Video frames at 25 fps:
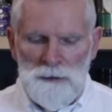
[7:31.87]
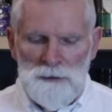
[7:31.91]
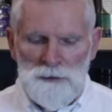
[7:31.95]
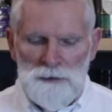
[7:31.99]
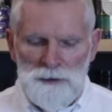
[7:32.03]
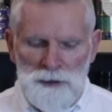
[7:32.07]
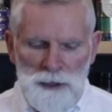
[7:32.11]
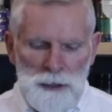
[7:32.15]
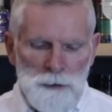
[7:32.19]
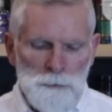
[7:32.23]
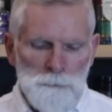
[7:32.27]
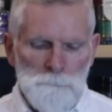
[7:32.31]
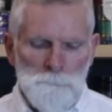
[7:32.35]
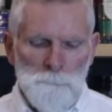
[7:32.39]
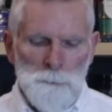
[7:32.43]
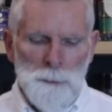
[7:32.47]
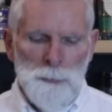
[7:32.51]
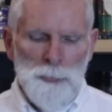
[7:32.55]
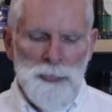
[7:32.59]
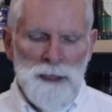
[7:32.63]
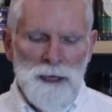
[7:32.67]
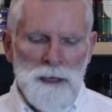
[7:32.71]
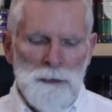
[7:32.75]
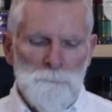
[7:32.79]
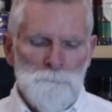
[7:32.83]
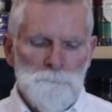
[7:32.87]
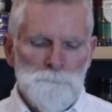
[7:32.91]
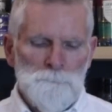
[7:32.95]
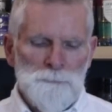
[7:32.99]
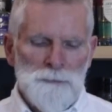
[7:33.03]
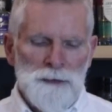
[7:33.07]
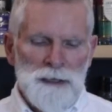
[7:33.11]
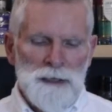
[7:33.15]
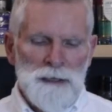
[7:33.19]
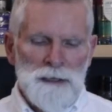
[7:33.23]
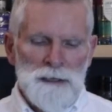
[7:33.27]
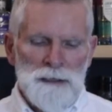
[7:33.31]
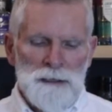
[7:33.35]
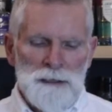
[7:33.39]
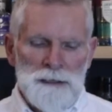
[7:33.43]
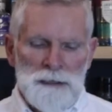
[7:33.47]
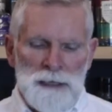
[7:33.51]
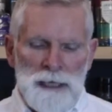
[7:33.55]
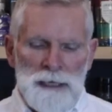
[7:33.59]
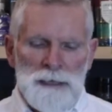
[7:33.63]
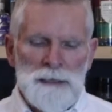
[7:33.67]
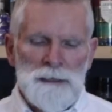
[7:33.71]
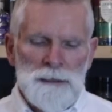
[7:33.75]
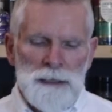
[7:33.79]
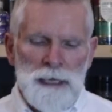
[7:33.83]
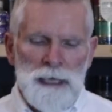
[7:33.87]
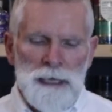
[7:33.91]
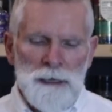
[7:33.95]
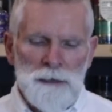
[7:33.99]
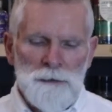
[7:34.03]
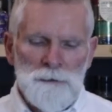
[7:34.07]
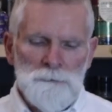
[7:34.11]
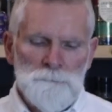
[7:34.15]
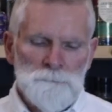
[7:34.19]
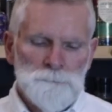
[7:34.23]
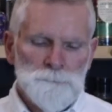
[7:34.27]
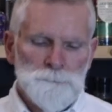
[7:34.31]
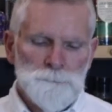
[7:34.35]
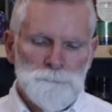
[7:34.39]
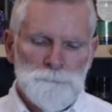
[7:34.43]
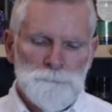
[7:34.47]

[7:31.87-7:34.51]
So, Kate and Helen